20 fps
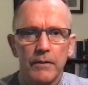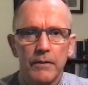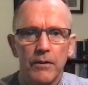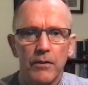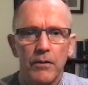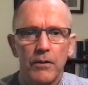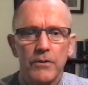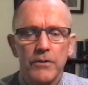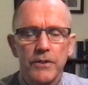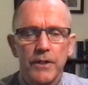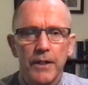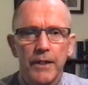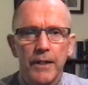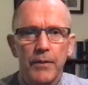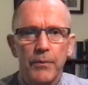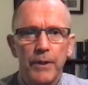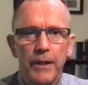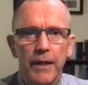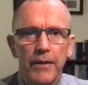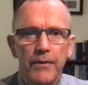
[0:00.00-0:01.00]
On Sunday,
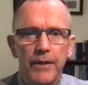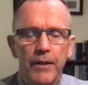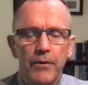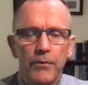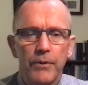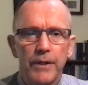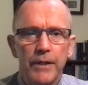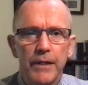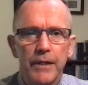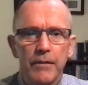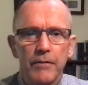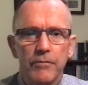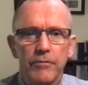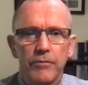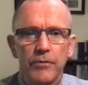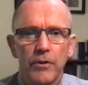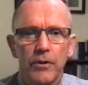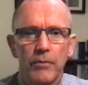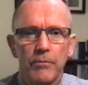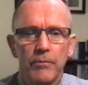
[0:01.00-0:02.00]
we had that reading
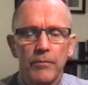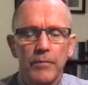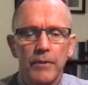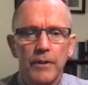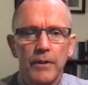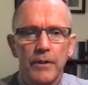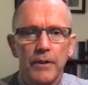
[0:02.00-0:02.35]
from